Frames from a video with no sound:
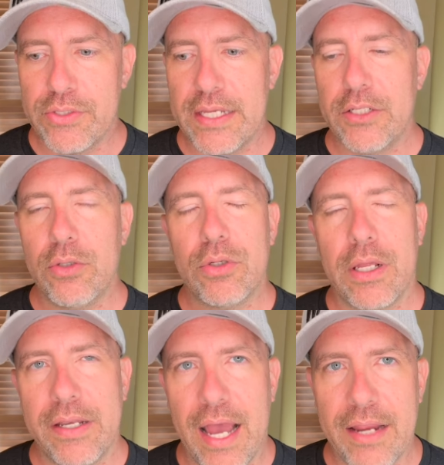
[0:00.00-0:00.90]
They do
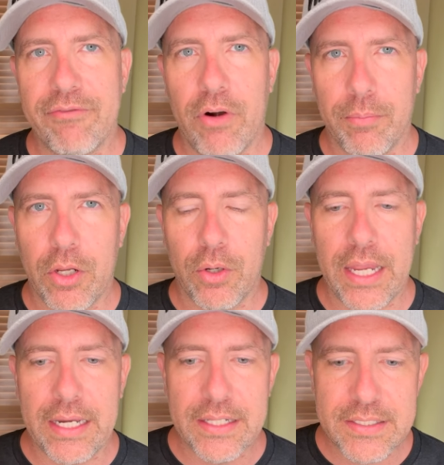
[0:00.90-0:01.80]
die from
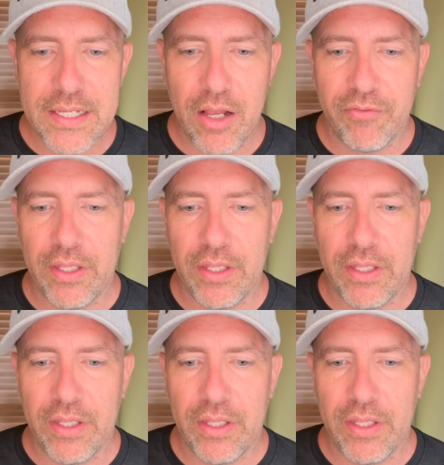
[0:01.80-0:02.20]
cocaine itself.